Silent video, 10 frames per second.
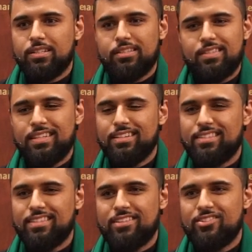You see,
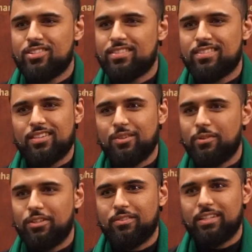it's interesting
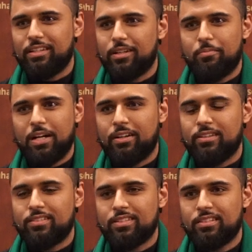when you think about
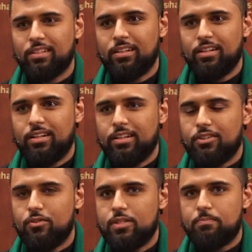it.
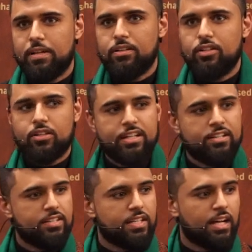You spend your
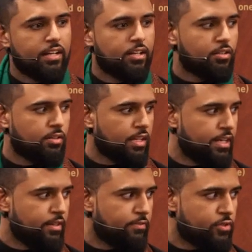entire
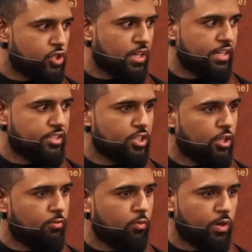life trying to
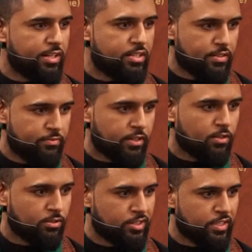avoid
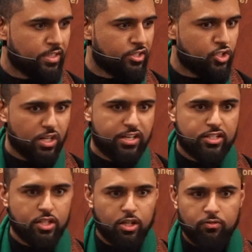difficulty,
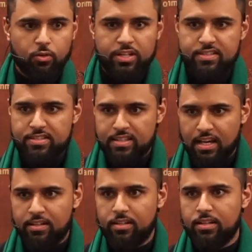trying to avoid
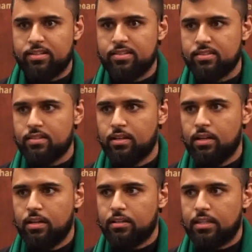sadness,
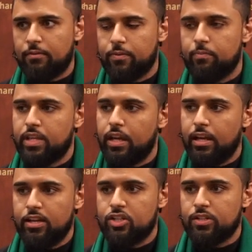that from the
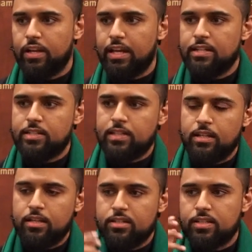age of
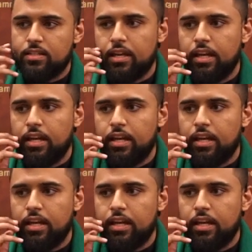18 to the